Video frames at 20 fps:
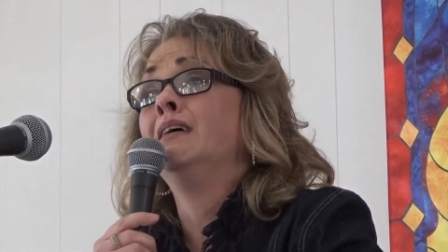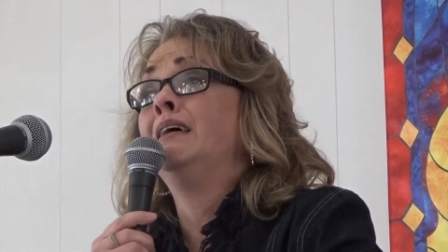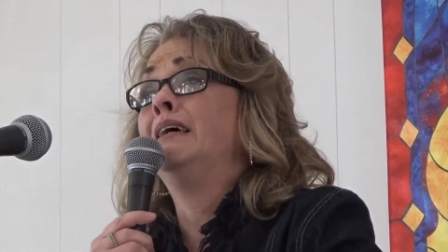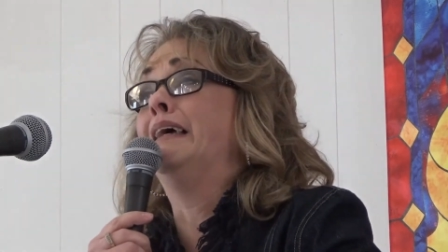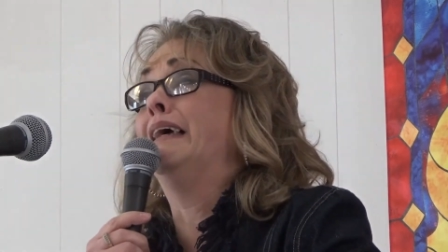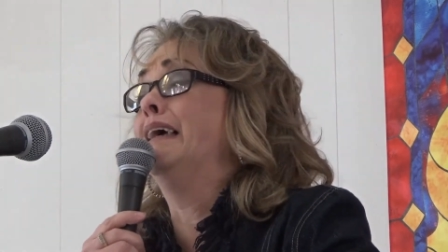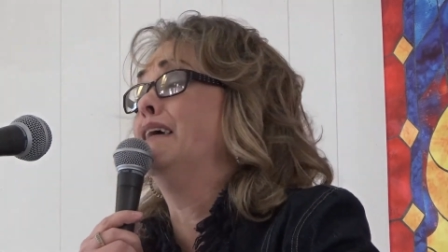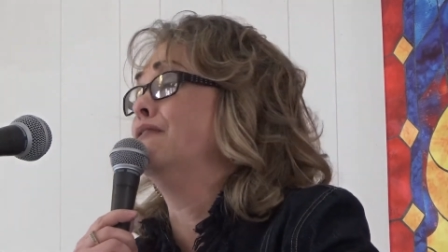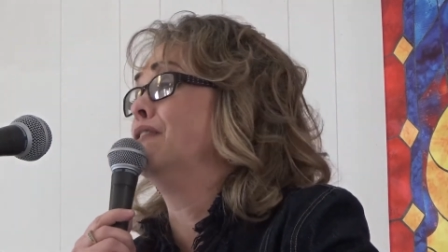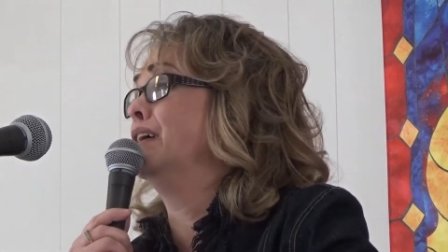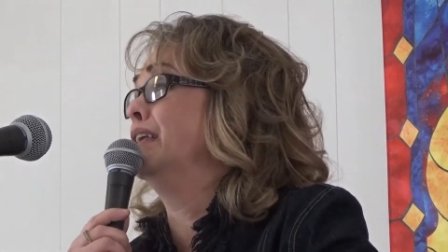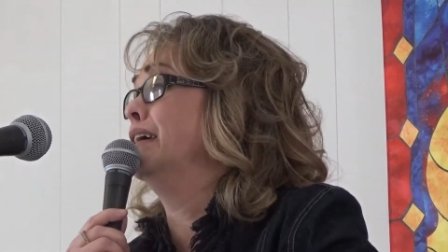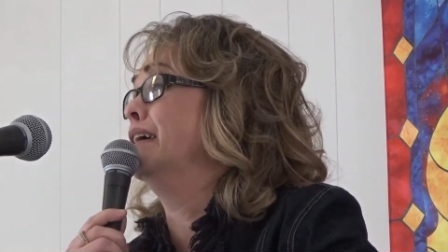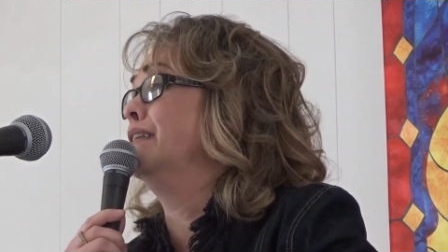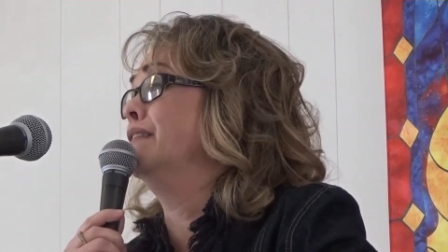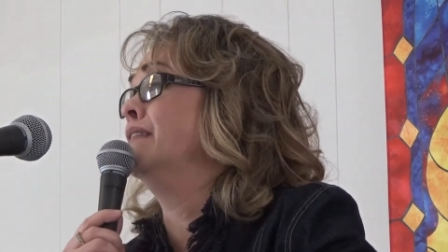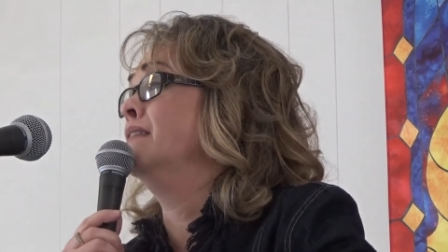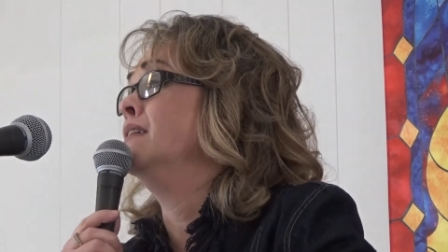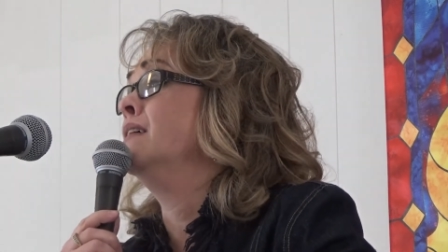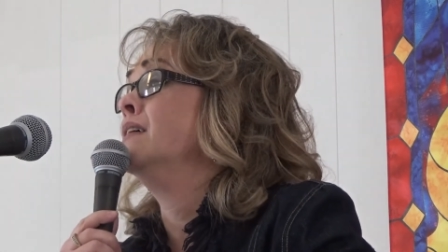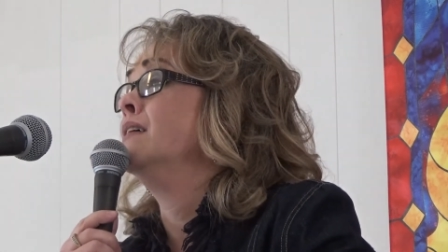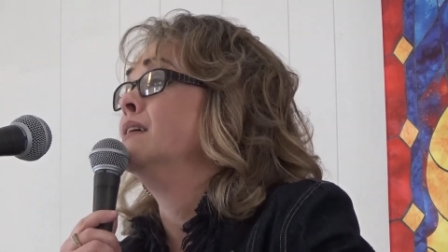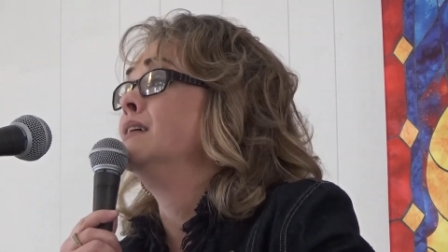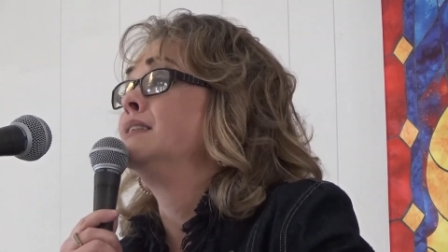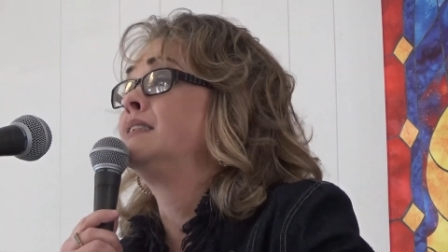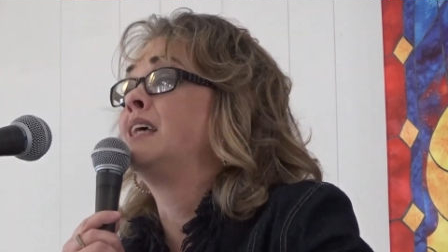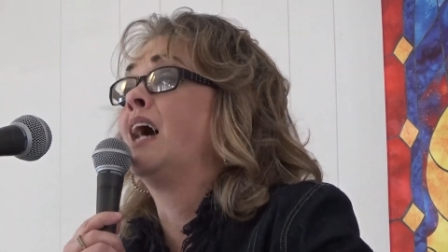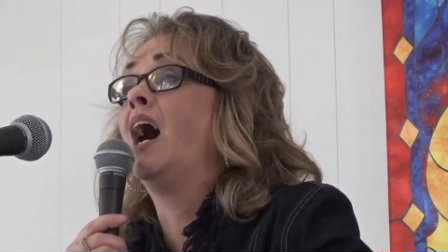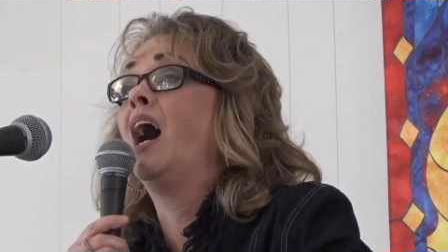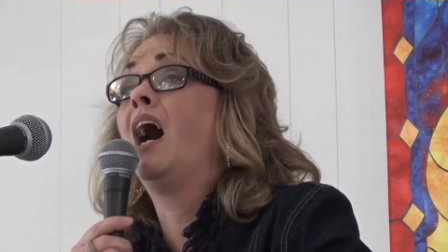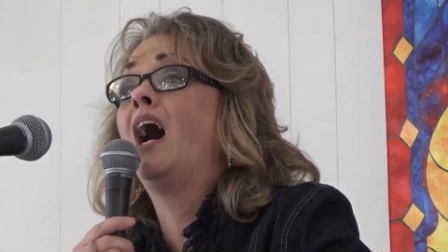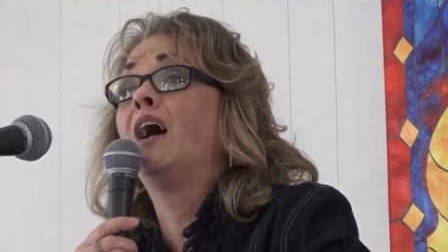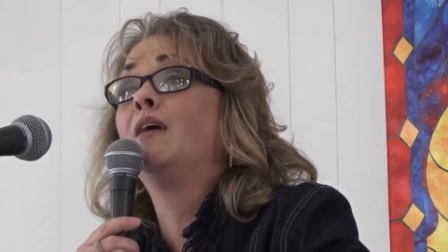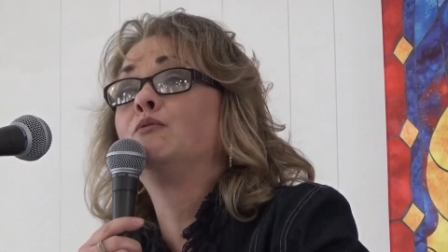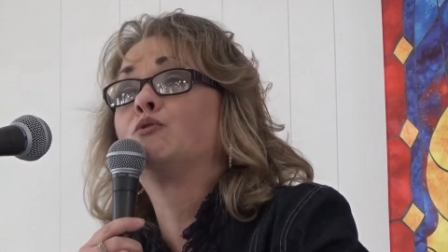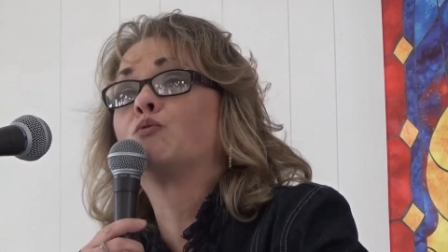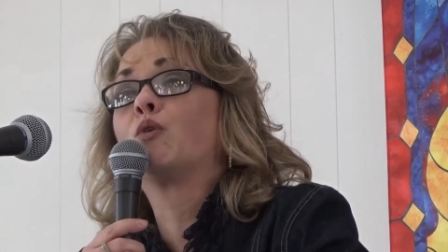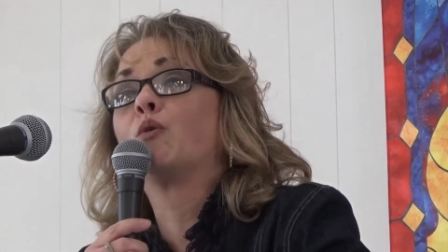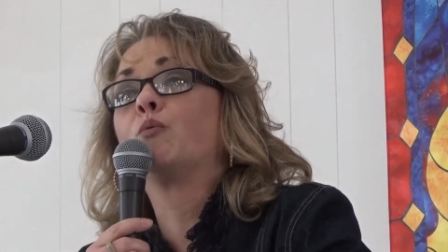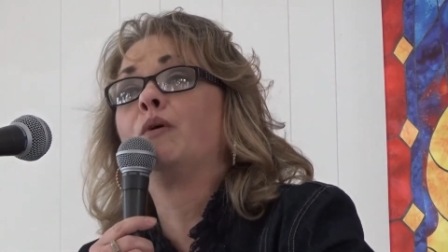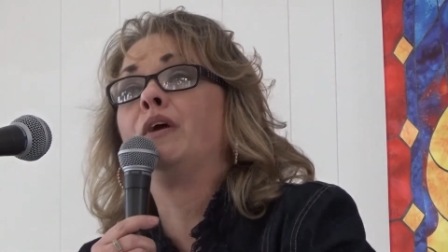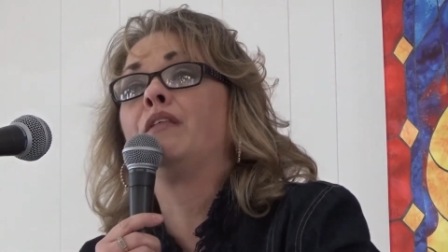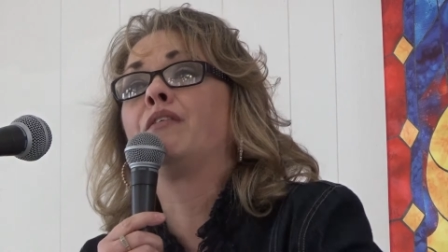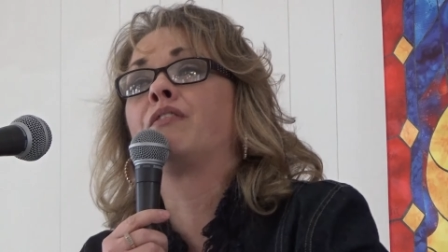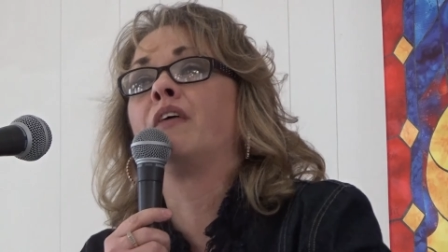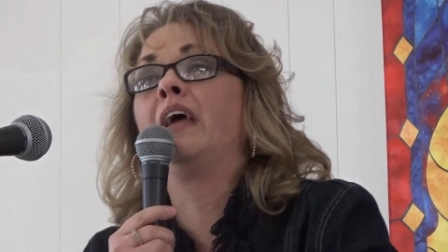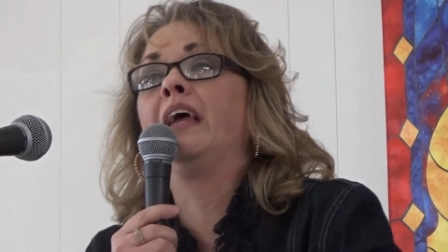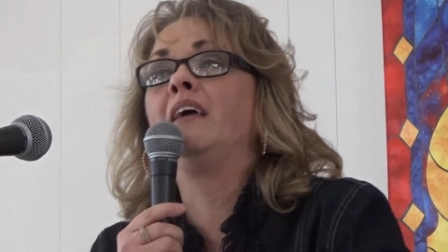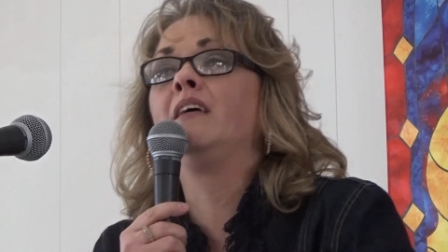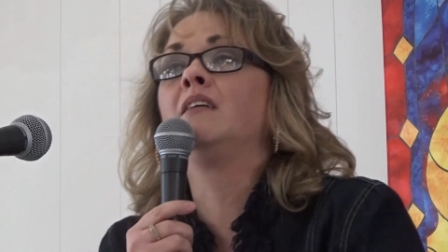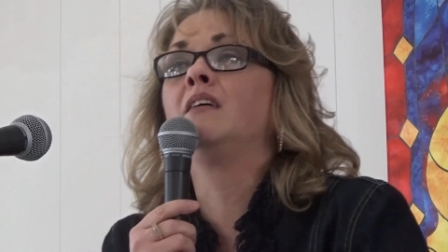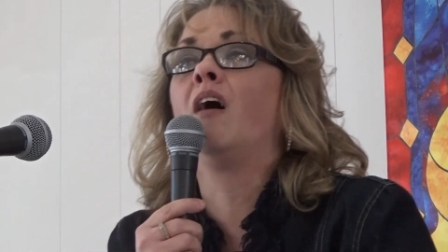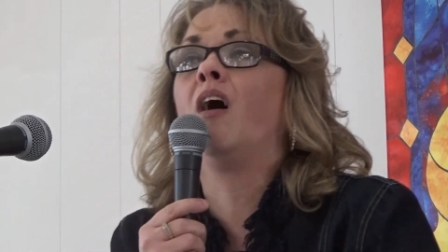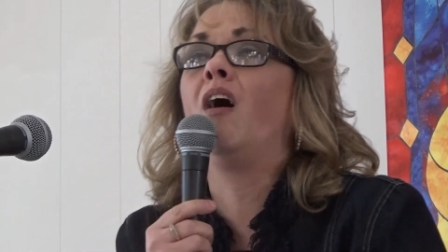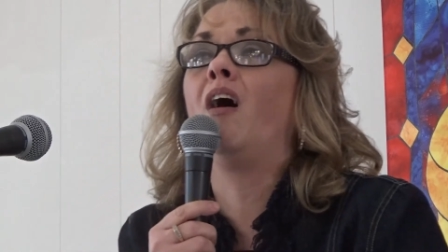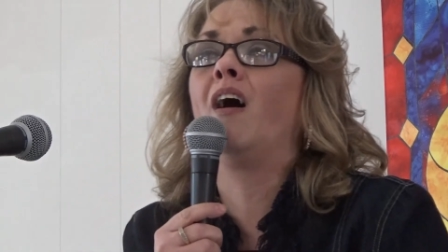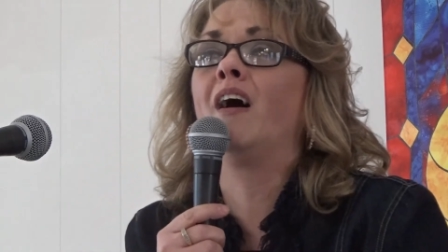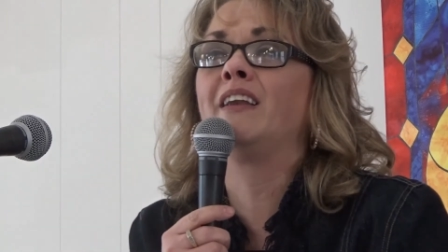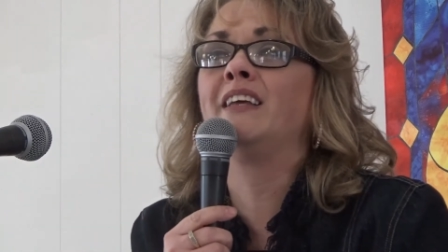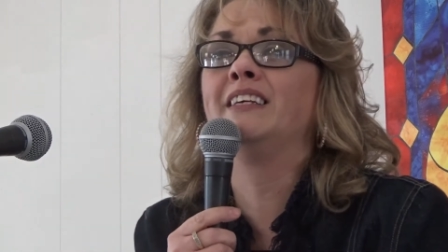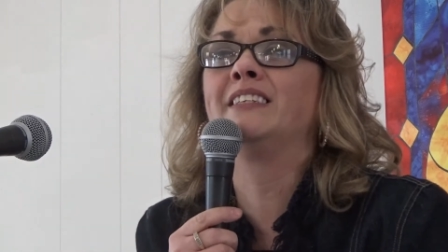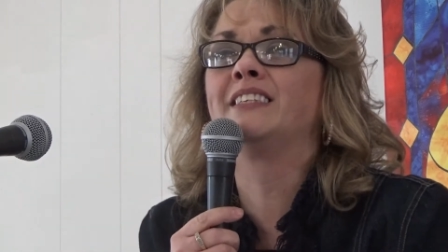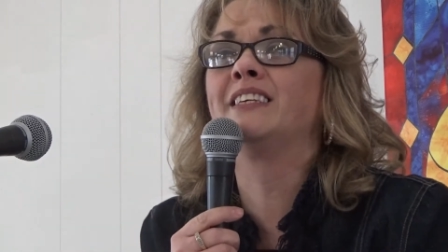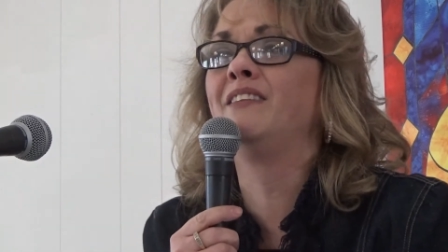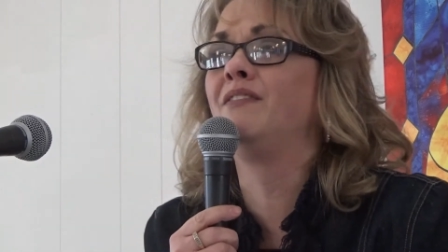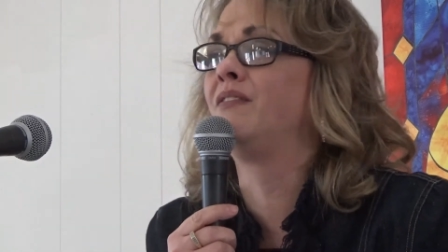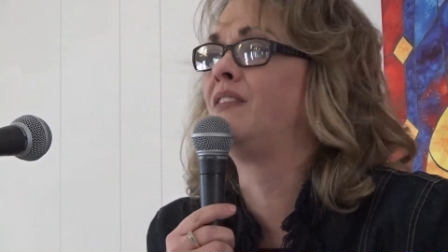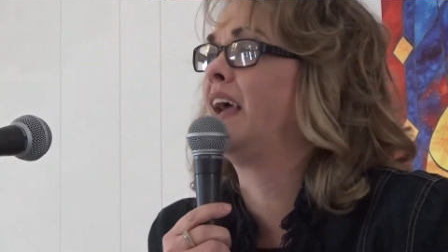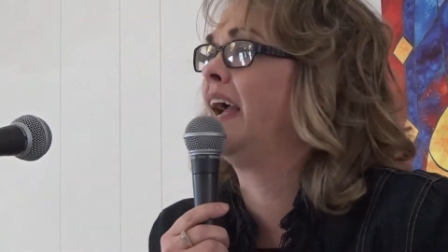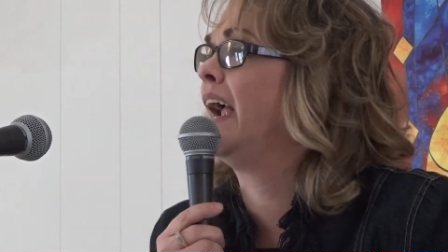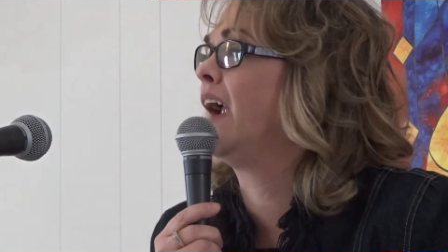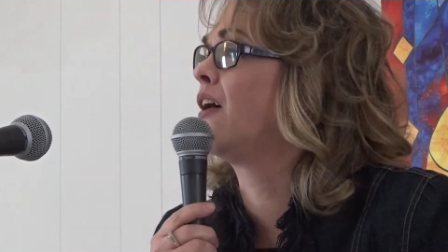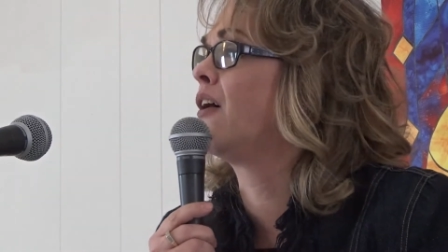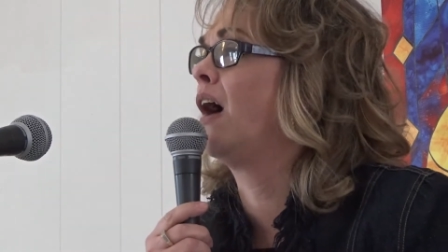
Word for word: Even in times where we think God isn't there,